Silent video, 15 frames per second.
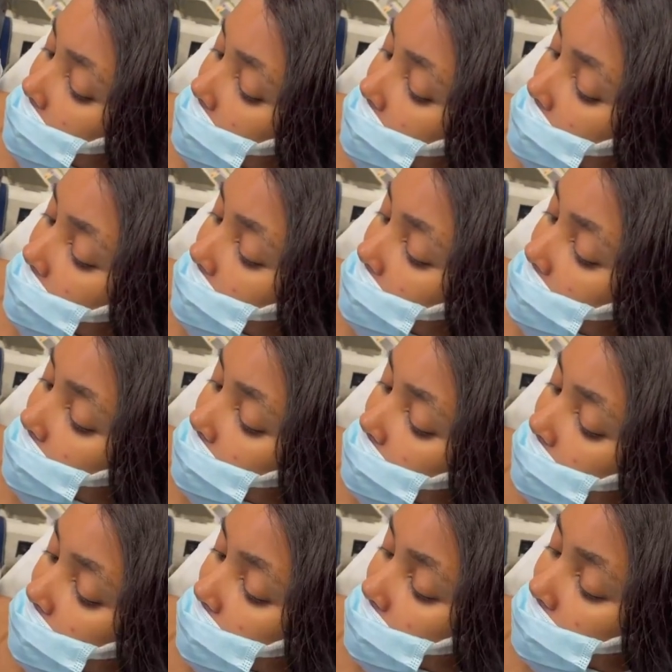
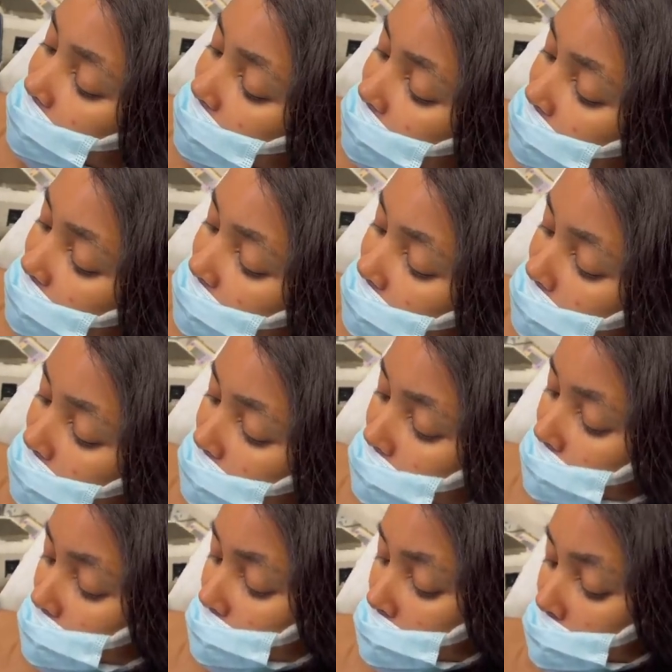
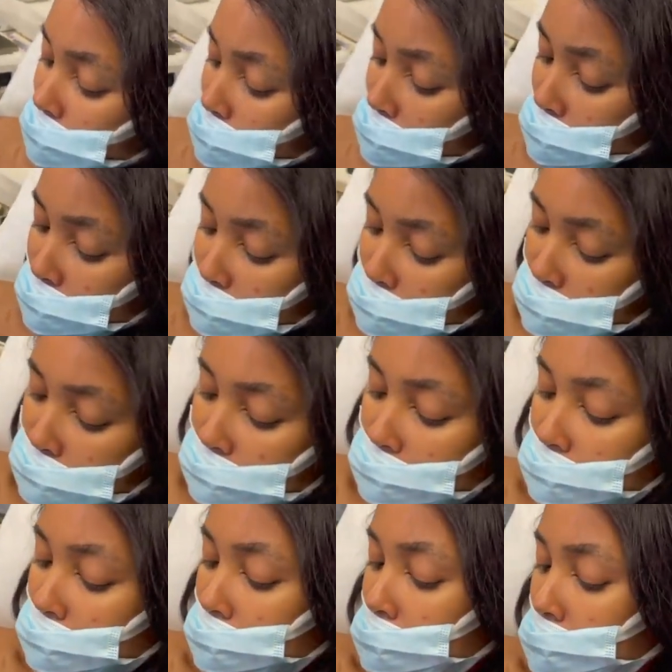
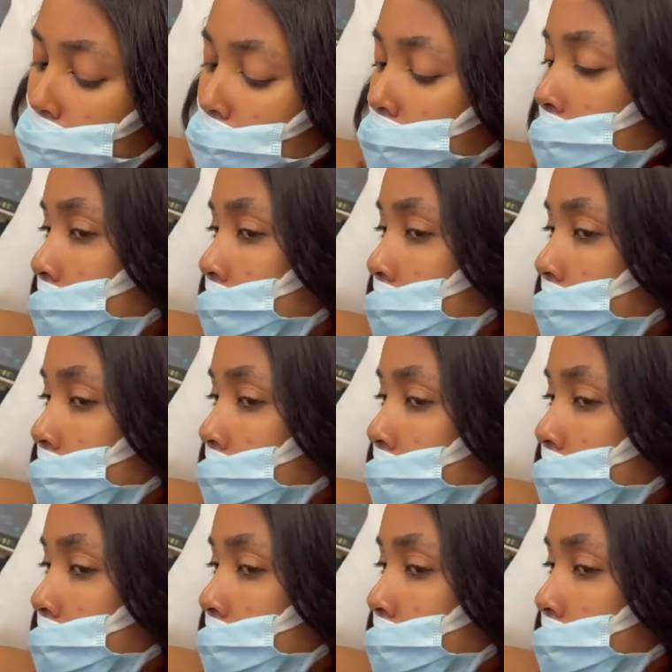[no speech]